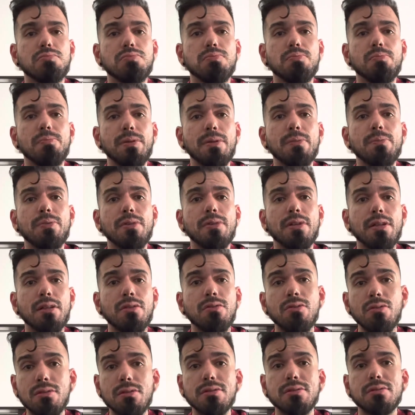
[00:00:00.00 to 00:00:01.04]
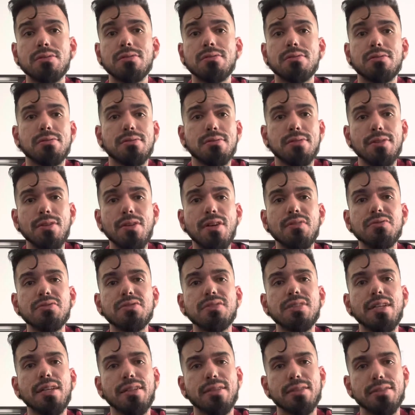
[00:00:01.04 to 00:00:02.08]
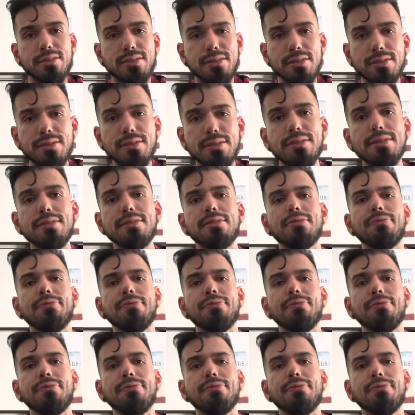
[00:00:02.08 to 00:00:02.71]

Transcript: been pretty cool because, I've stayed consistent.